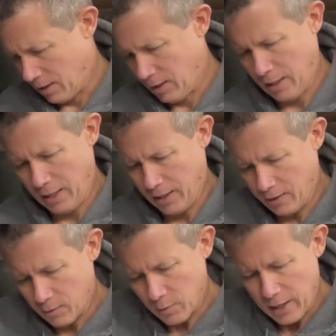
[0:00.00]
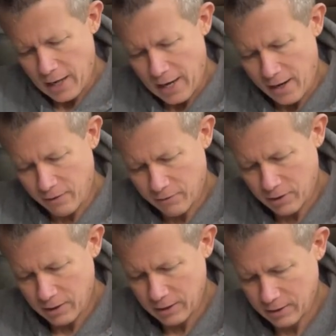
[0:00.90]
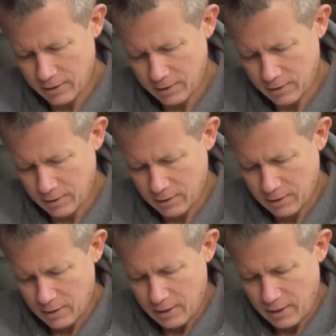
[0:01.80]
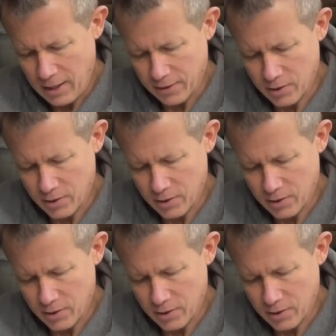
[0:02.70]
and we have, yeah,